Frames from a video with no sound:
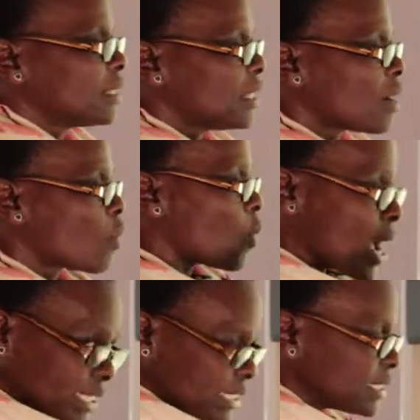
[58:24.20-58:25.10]
the
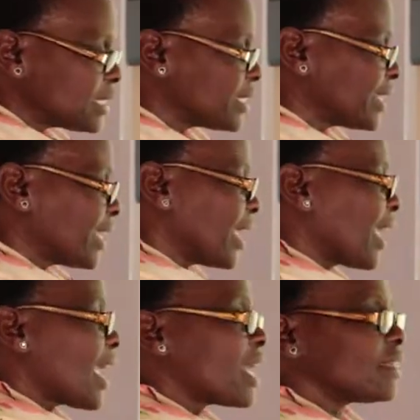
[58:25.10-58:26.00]
quantity
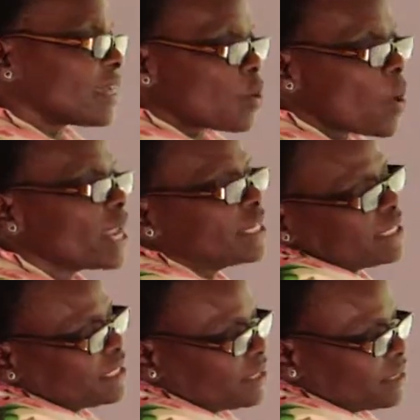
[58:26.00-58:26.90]
and the
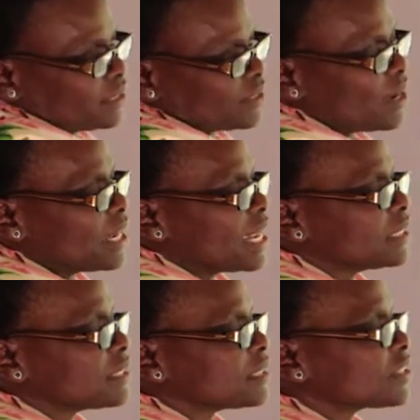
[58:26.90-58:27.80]
quality. So
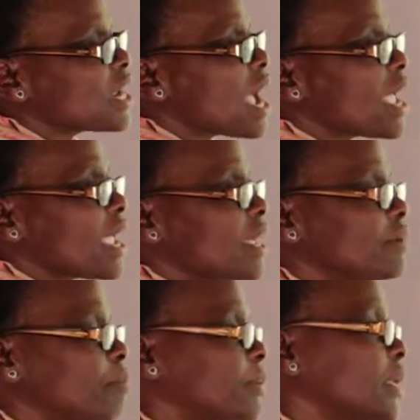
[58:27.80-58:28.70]
let's try
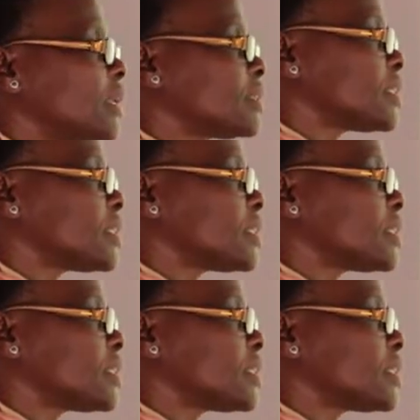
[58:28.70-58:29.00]
and be